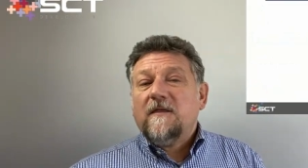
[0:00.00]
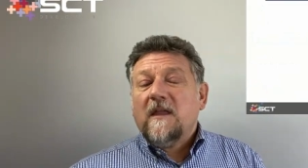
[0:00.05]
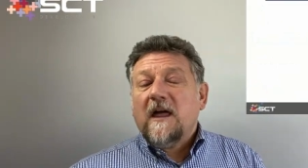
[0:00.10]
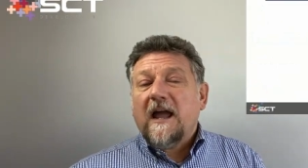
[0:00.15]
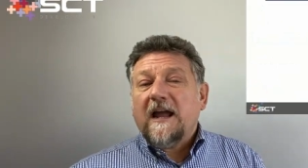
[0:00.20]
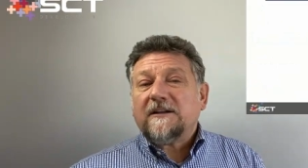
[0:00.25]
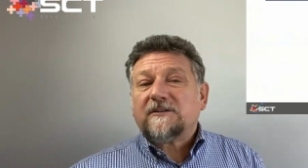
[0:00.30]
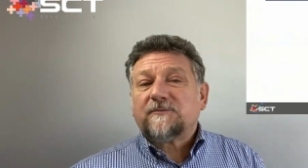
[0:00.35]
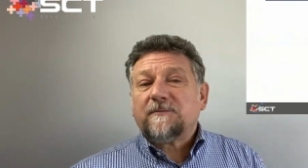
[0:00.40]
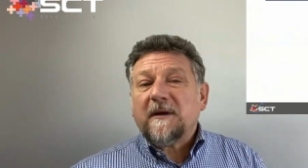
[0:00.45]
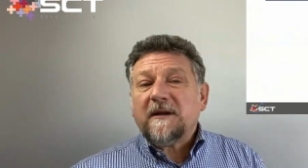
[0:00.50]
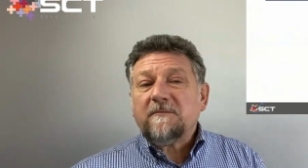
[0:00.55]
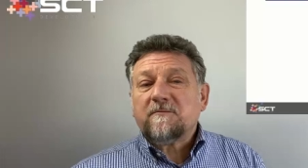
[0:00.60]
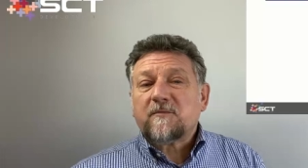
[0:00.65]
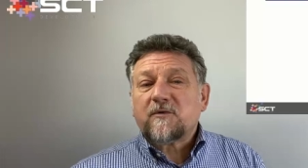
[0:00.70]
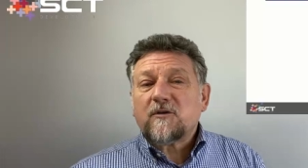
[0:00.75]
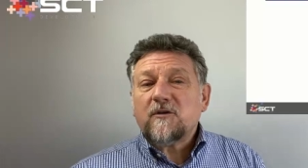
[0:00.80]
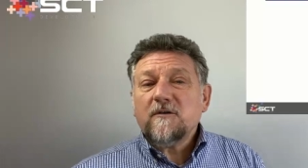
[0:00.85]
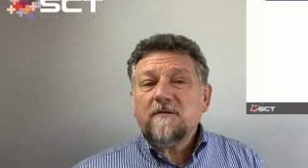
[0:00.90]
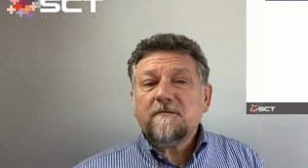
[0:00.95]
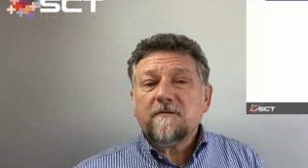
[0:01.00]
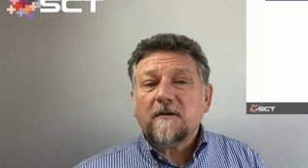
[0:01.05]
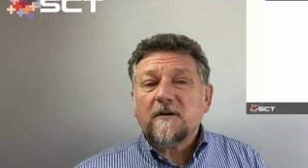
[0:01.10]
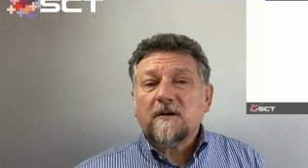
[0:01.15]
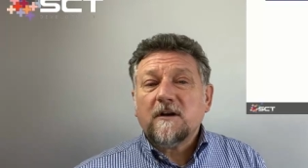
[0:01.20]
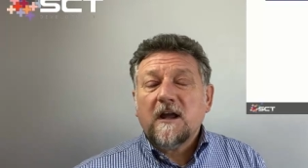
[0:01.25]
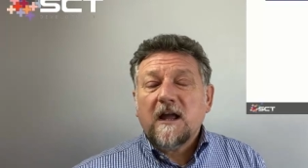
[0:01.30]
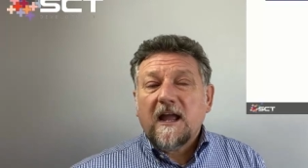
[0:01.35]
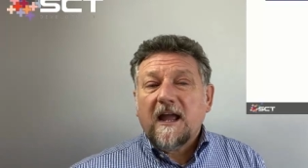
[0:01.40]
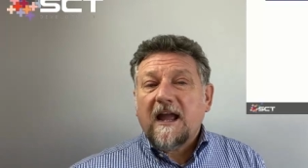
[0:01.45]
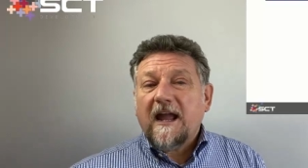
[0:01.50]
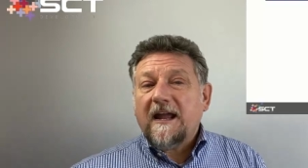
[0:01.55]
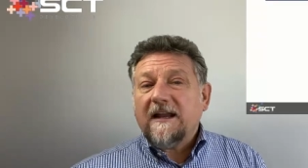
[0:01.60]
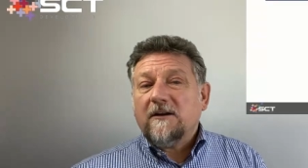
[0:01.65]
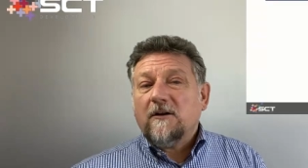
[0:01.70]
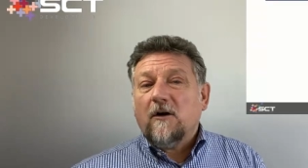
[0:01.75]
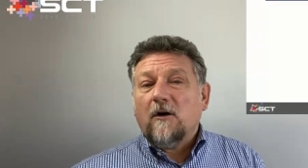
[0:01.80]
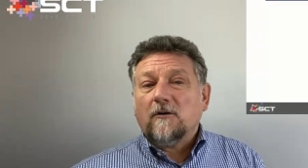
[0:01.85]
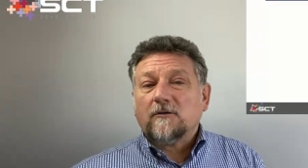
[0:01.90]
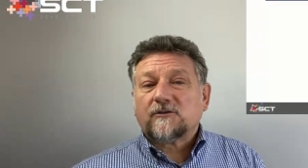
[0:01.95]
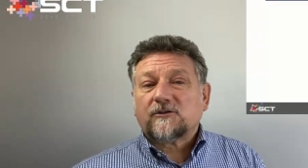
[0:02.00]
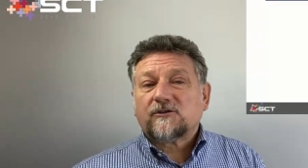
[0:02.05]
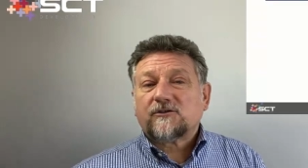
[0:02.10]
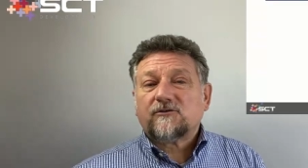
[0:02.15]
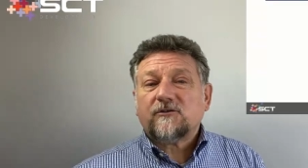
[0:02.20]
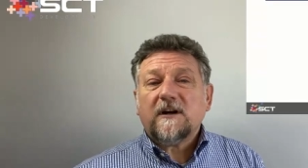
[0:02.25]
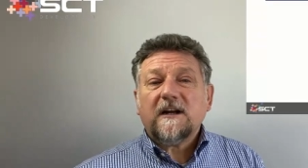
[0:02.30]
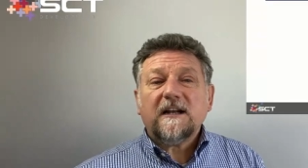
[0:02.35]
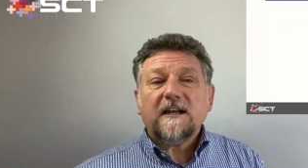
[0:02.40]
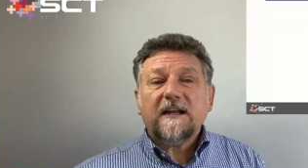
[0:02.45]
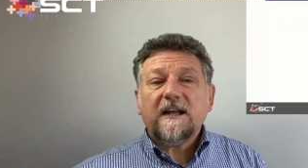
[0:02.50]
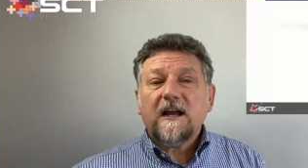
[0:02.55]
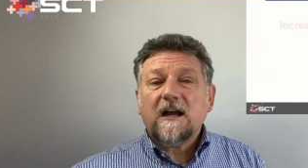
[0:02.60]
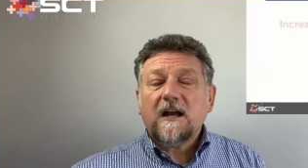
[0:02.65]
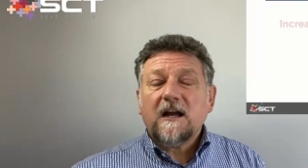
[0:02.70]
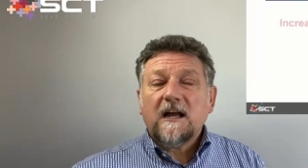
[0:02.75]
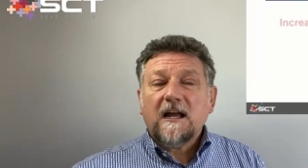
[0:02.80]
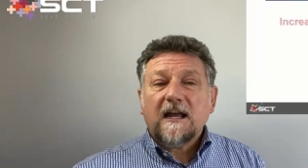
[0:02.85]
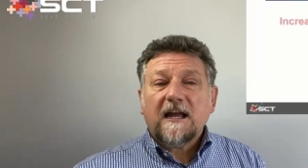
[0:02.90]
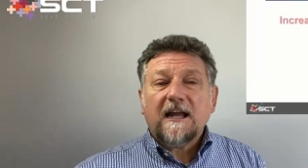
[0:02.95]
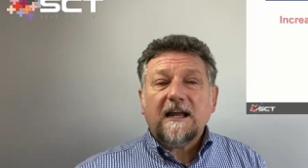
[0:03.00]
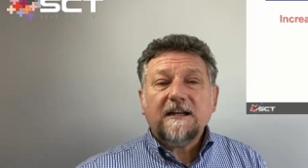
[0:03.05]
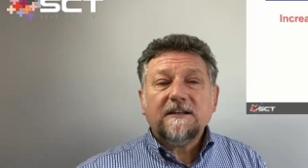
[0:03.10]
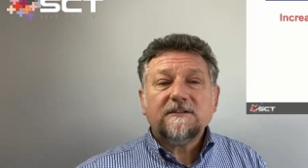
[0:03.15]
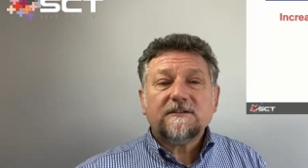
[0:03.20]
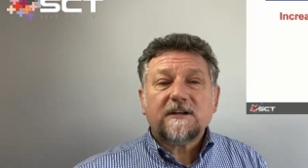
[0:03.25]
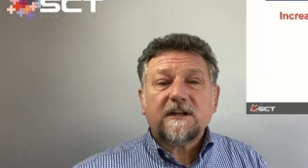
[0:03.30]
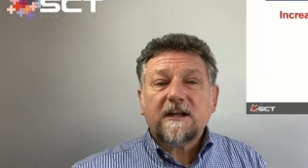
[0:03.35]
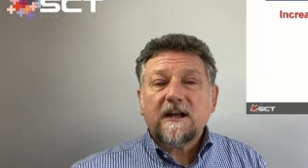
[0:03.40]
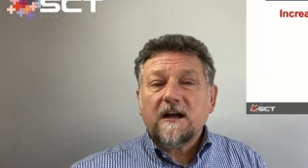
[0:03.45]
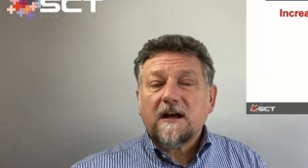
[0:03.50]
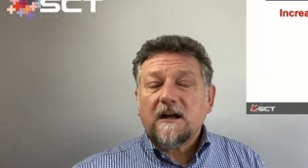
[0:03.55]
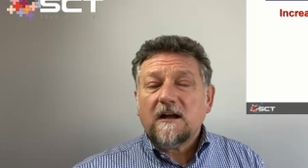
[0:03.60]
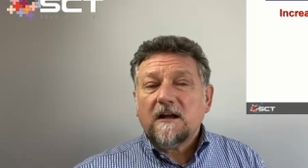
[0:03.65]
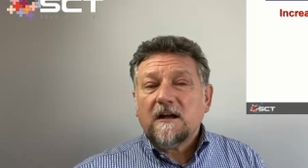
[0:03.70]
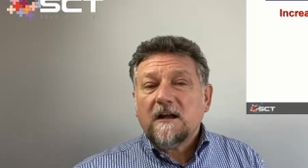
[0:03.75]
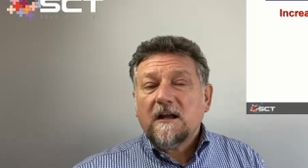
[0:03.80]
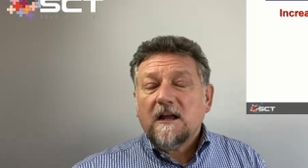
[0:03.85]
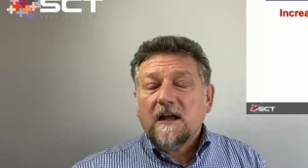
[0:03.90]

It's been proven in Australia, India,